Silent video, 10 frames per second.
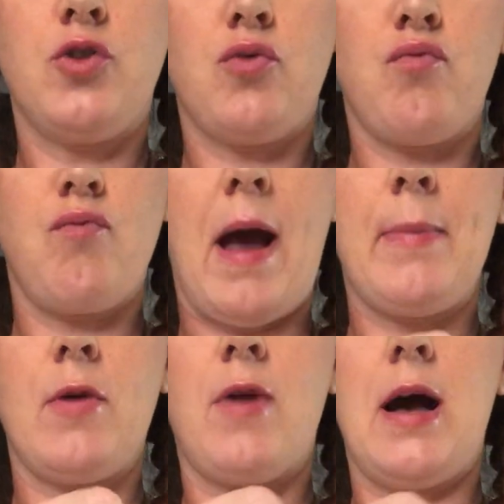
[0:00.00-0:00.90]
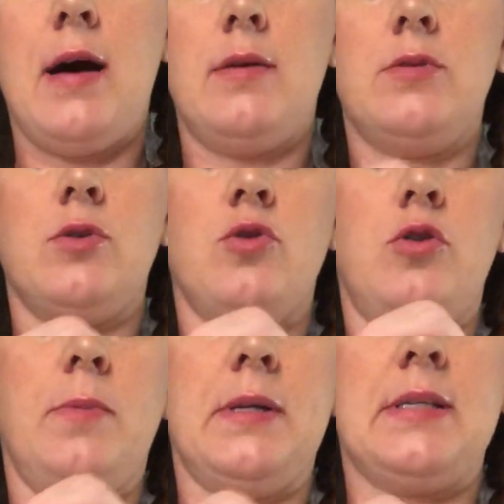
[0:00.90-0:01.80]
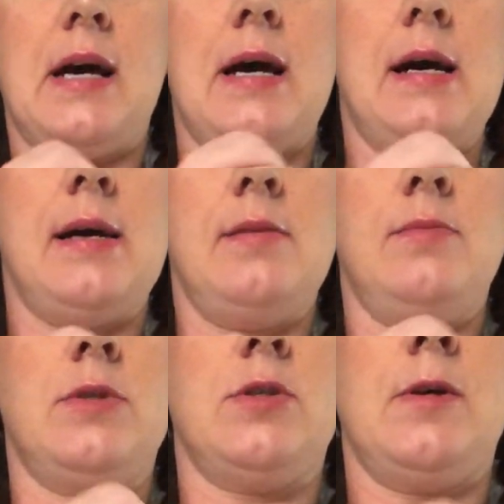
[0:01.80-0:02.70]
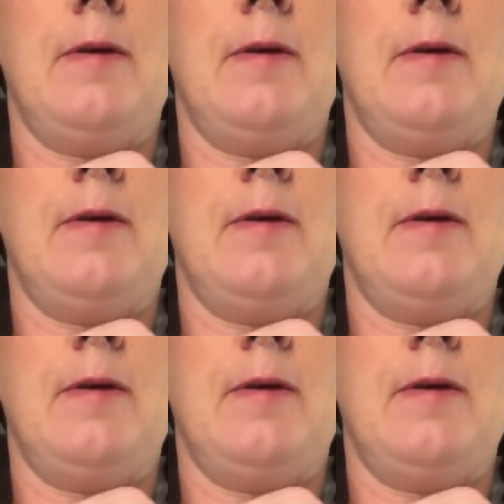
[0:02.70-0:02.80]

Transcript: just wrap it round a couple of times,